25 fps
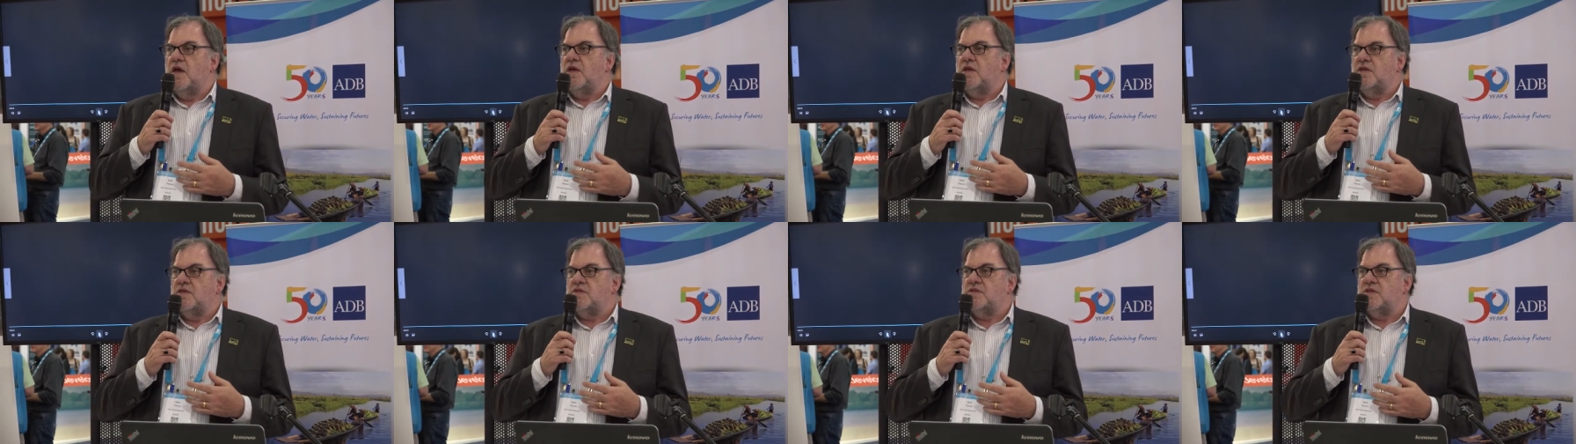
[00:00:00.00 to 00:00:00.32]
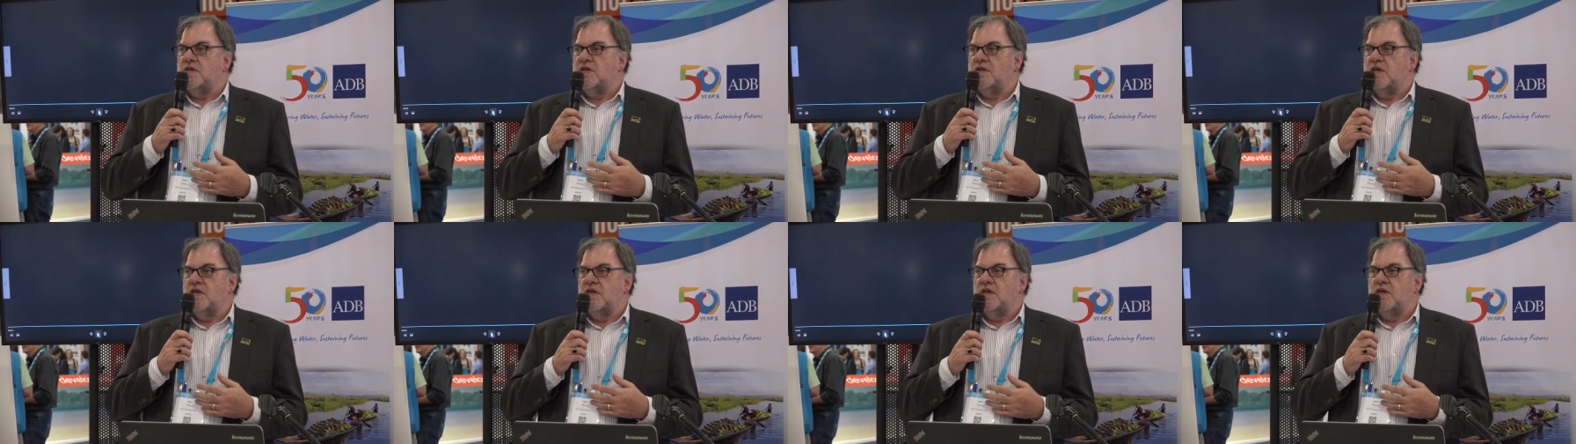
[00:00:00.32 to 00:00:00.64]

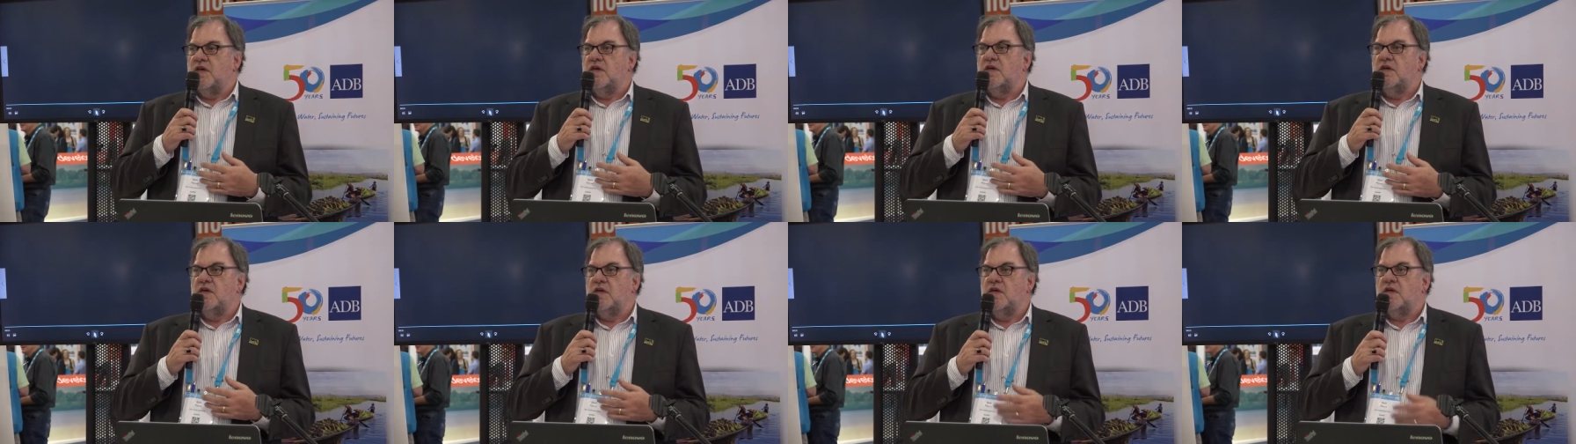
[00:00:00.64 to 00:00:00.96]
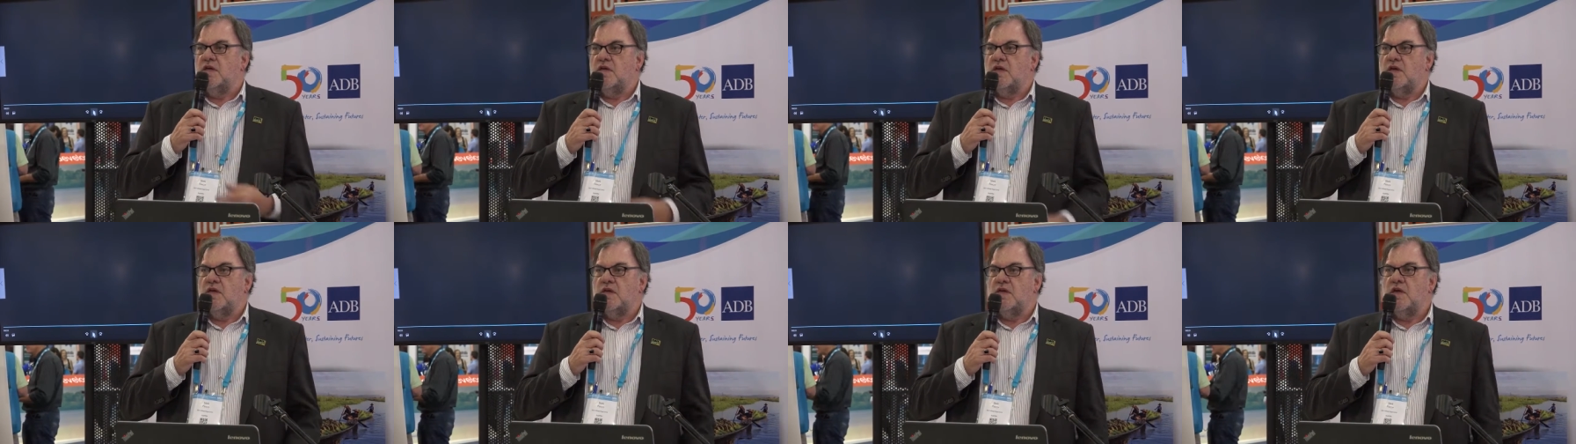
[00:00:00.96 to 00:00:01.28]

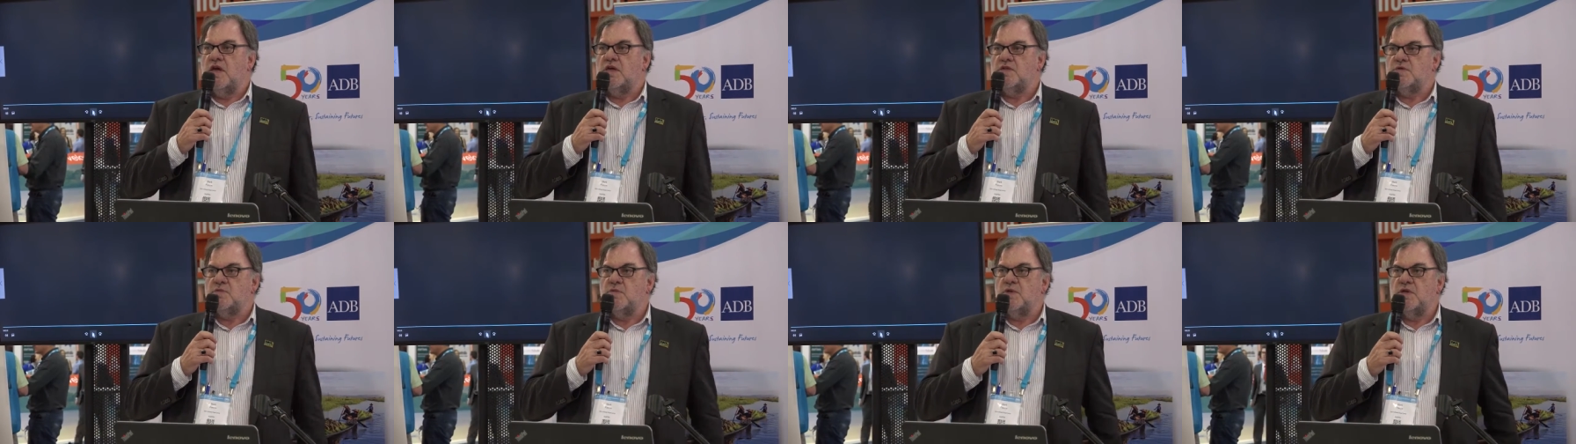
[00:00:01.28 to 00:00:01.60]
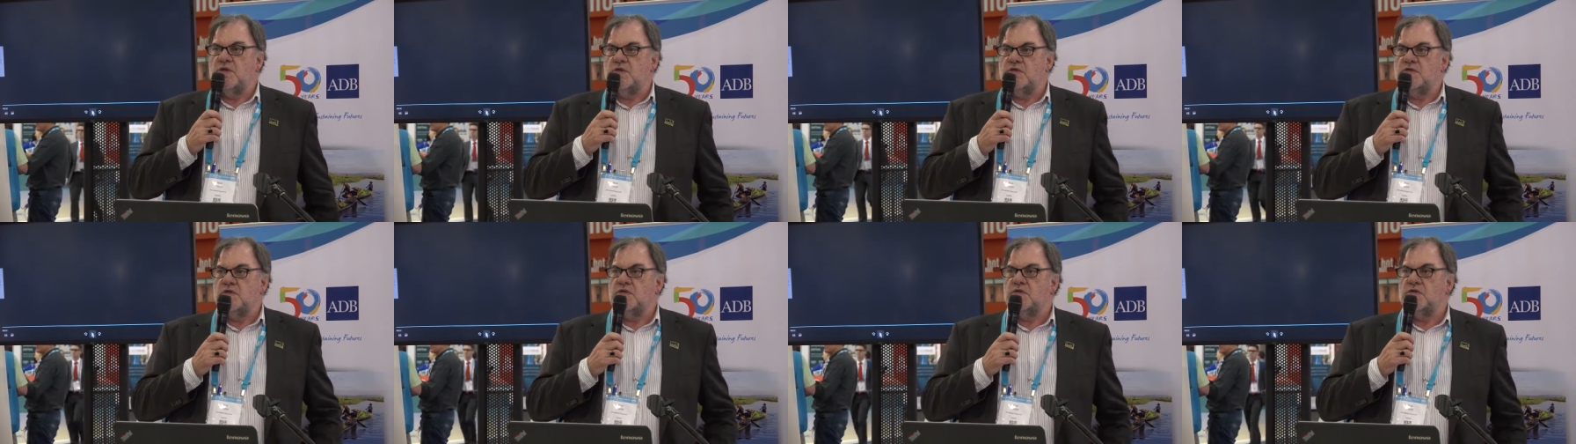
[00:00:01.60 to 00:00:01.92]
Siddiqui. Yasmin
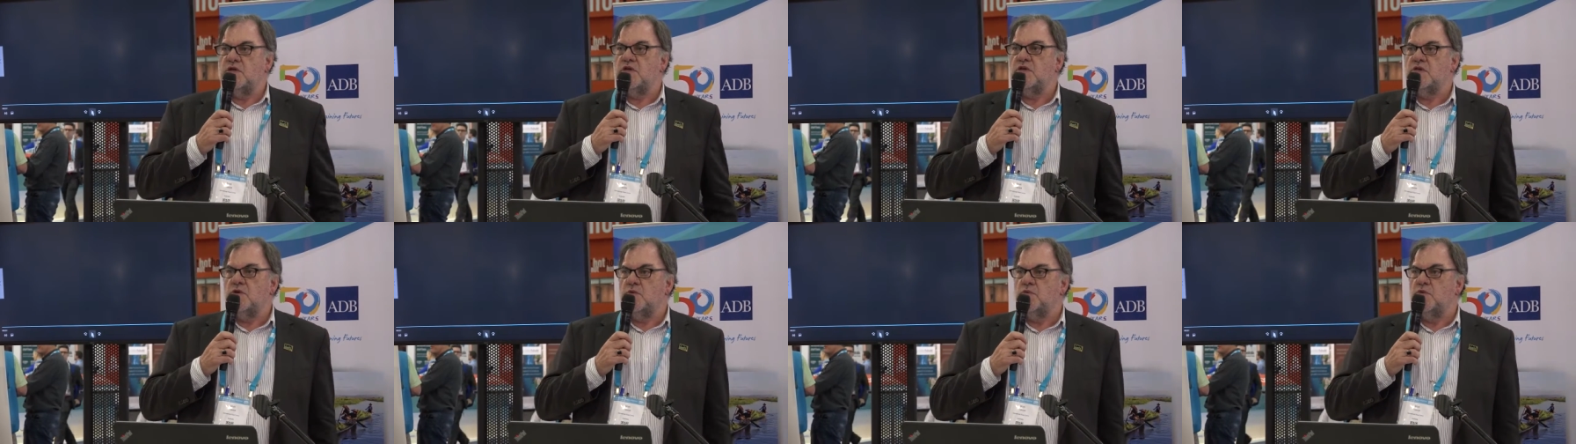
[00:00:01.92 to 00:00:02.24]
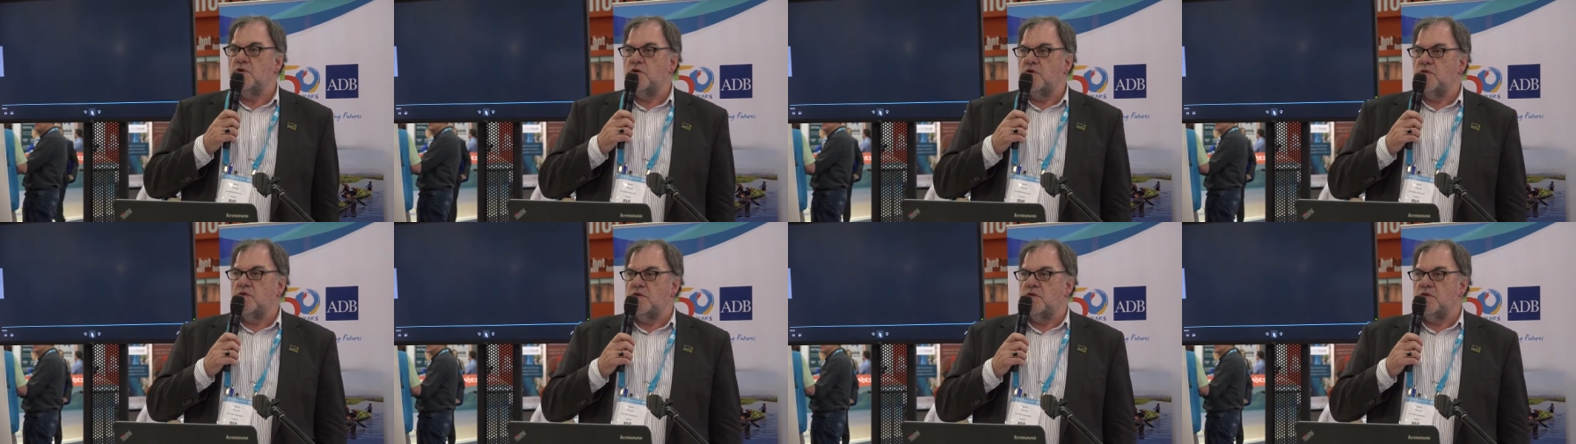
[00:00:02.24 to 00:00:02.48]
is the Senior Water